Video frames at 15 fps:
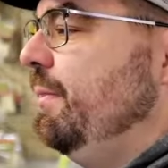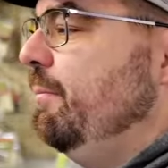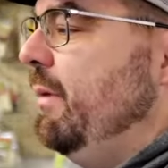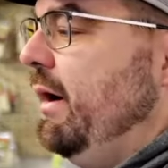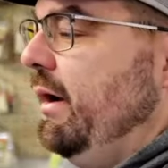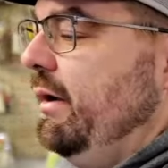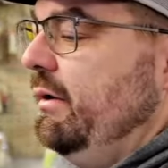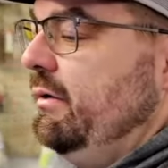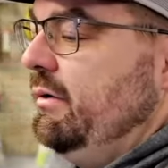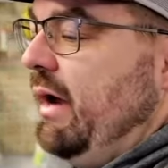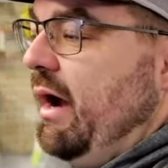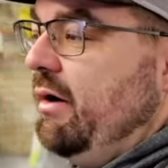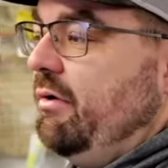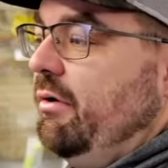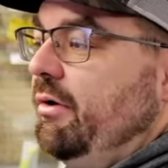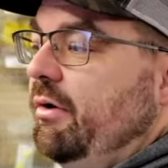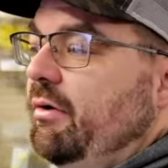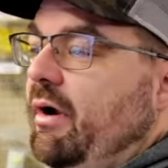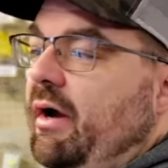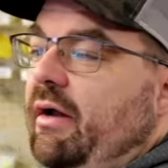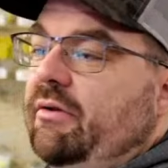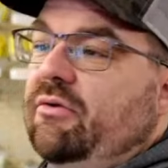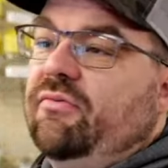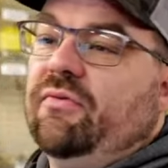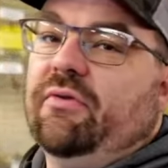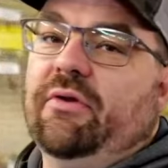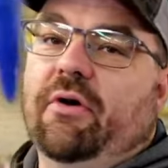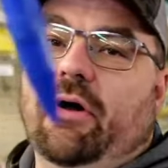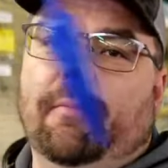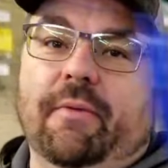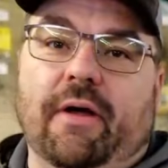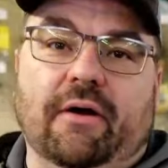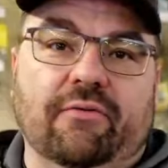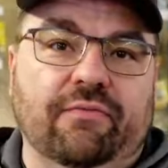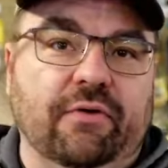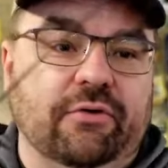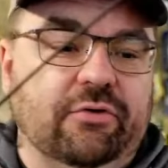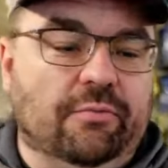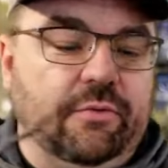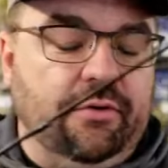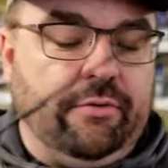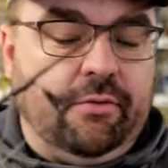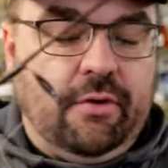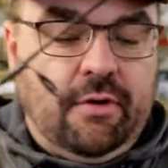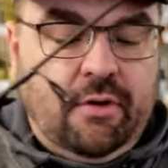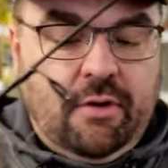my dock runner rods for the automatic fisherman.